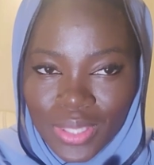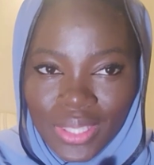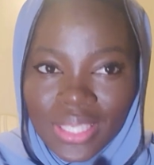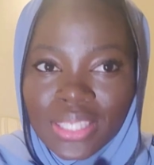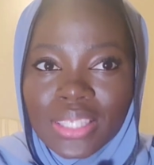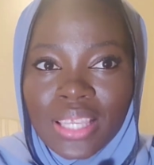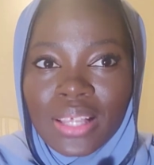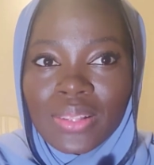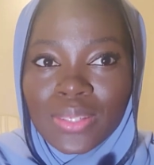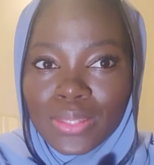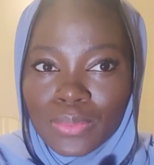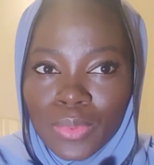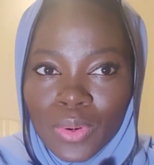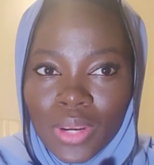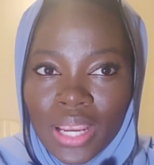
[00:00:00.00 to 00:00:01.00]
just tell us
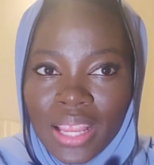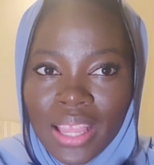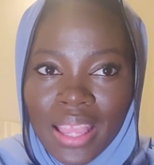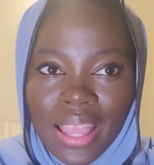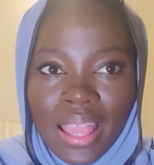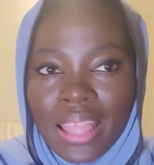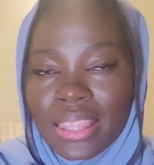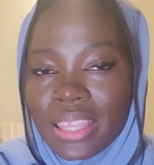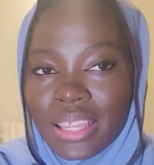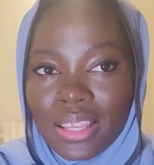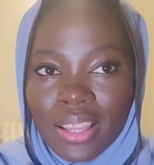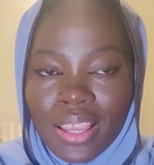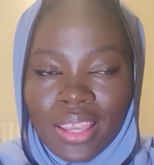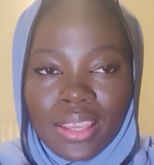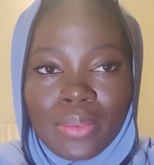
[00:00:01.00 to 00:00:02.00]
more. And
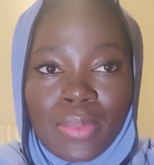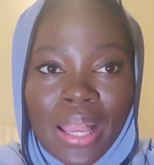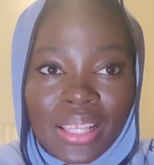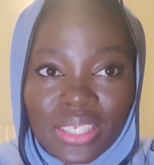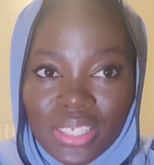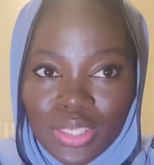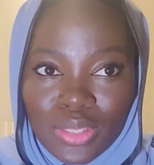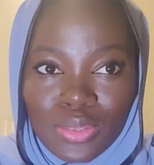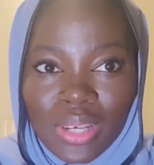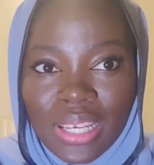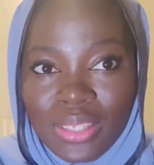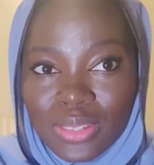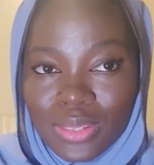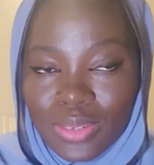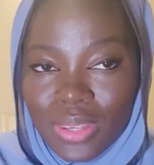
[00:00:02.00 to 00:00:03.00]
then imagine
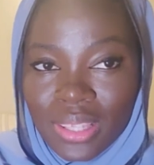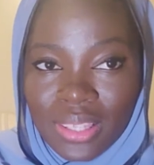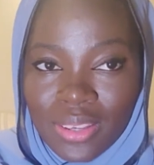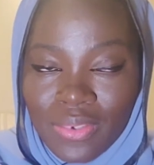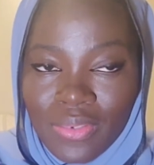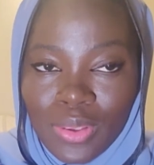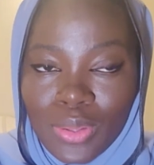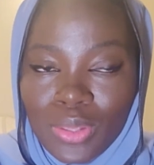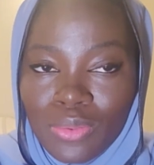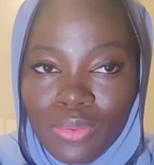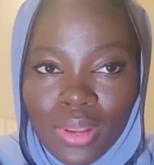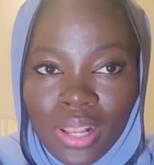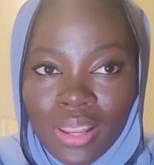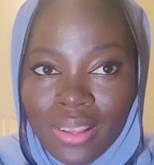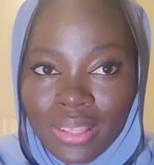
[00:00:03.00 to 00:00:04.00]
trying to interview
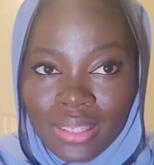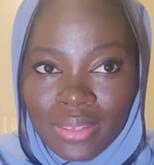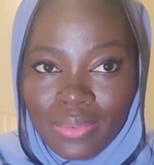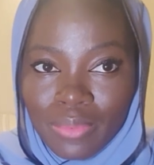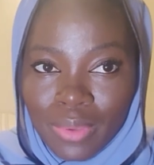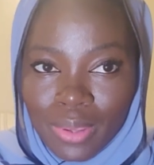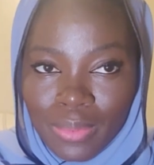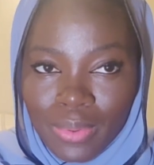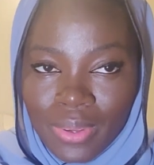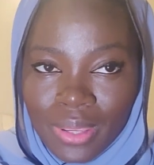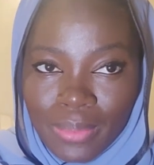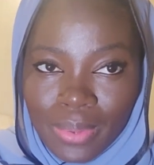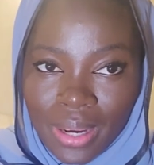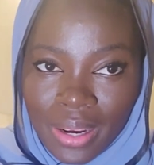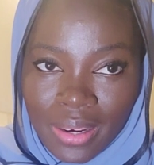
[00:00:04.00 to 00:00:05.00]
trillions of people in
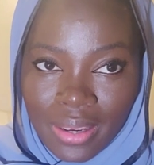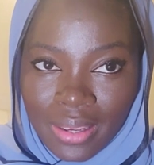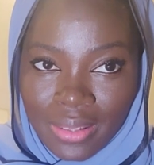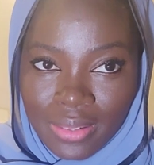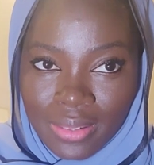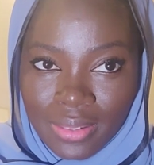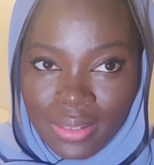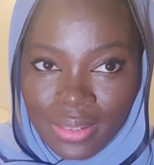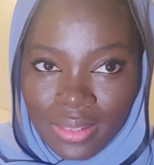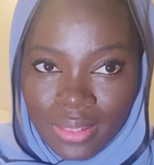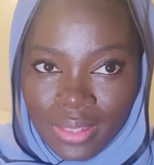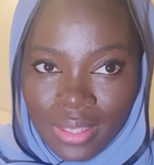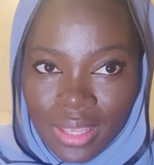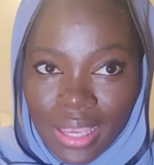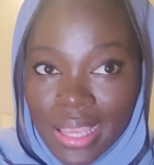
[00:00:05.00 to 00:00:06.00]
paradise.
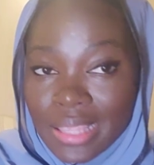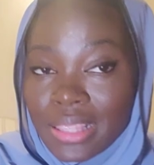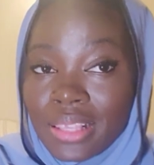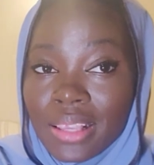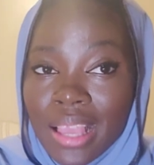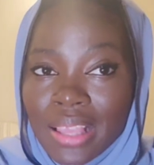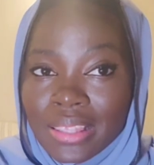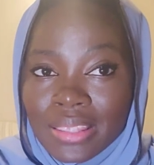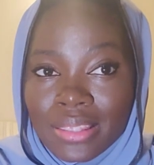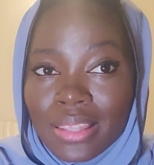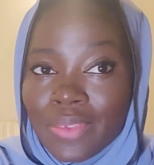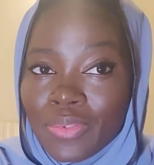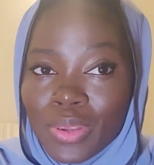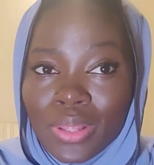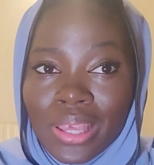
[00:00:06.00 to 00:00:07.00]

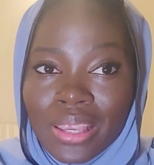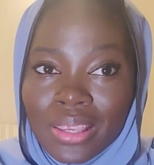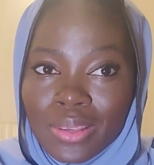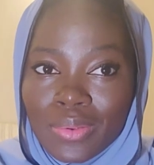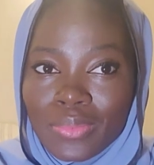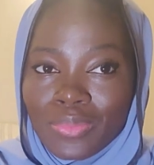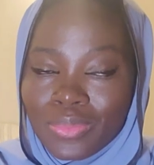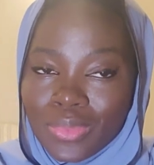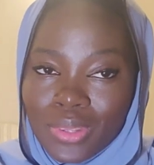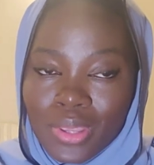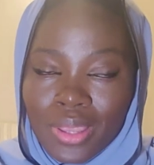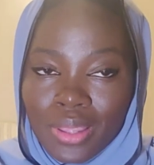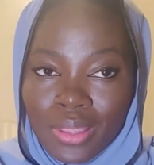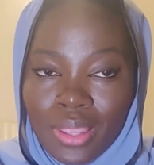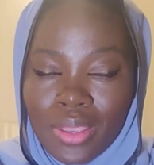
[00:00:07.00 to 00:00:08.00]
I feel like
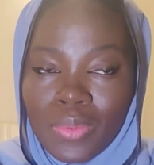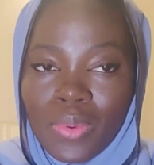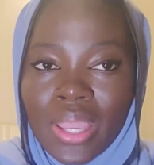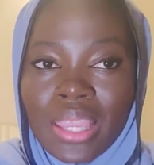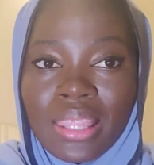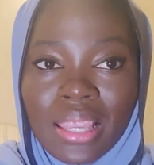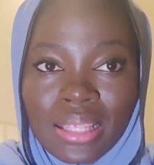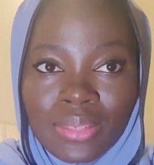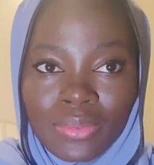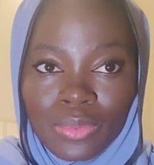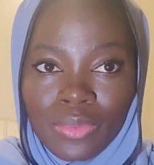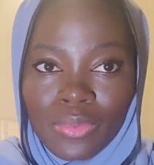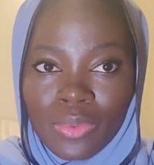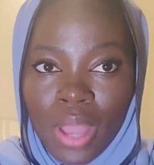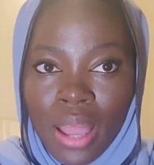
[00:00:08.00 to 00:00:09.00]
the way that
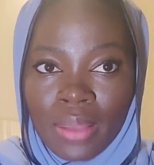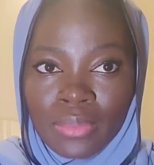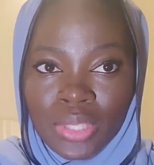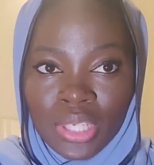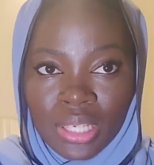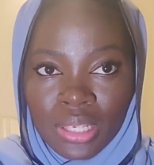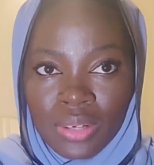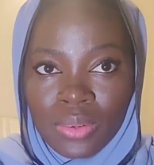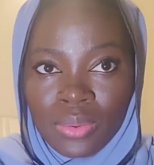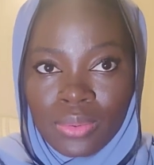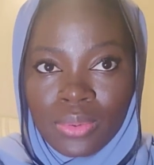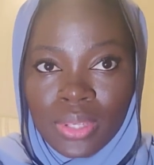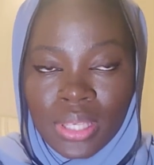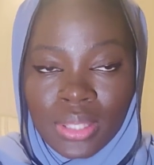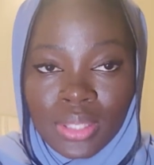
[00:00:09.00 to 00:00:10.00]
Jannah
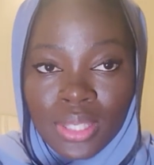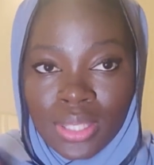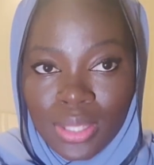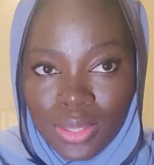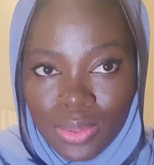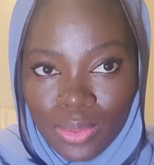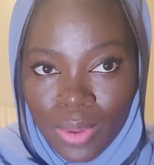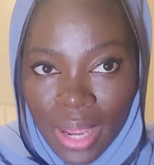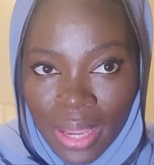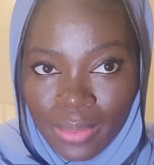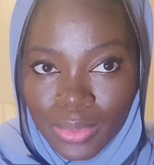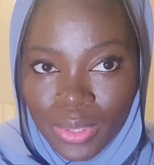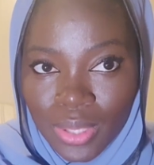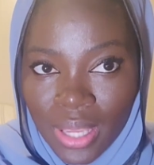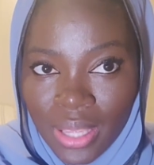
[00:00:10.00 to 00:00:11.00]
is
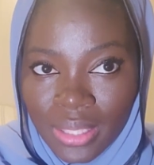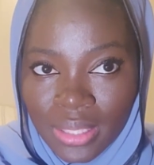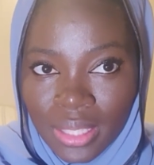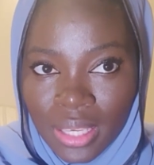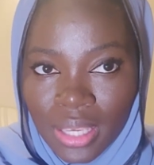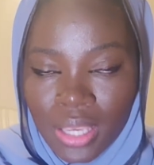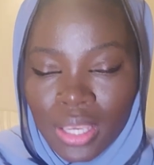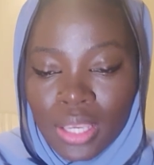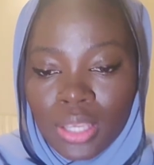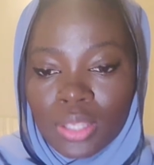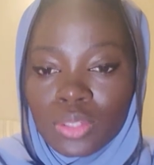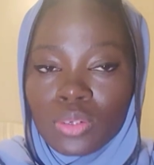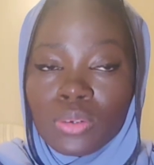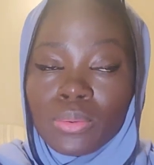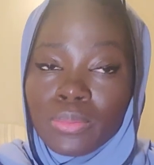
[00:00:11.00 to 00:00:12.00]
described to us,
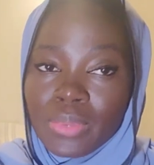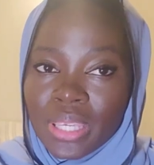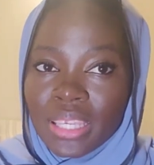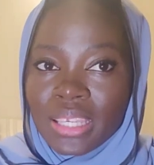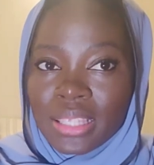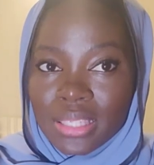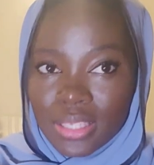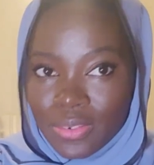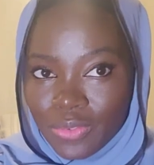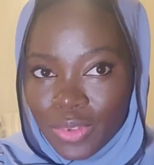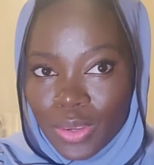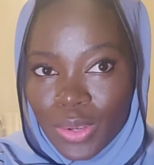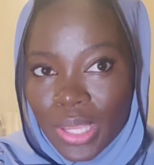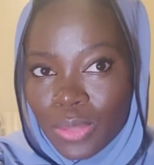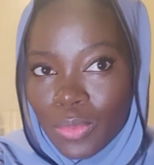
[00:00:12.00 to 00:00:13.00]
you will be
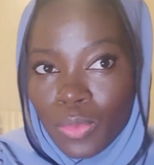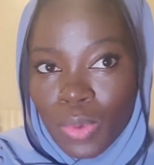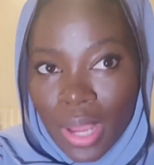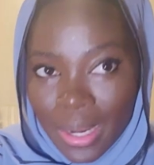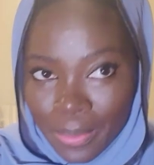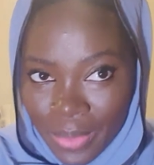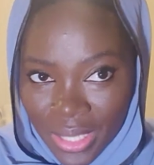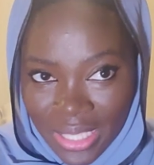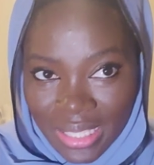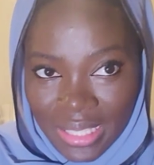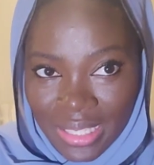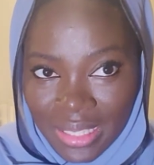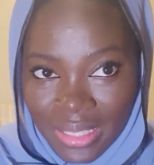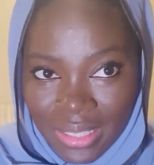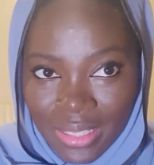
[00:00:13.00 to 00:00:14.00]
interviewing one
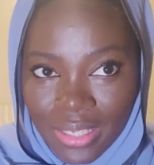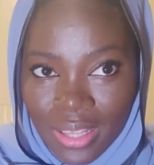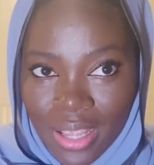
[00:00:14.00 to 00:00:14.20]
person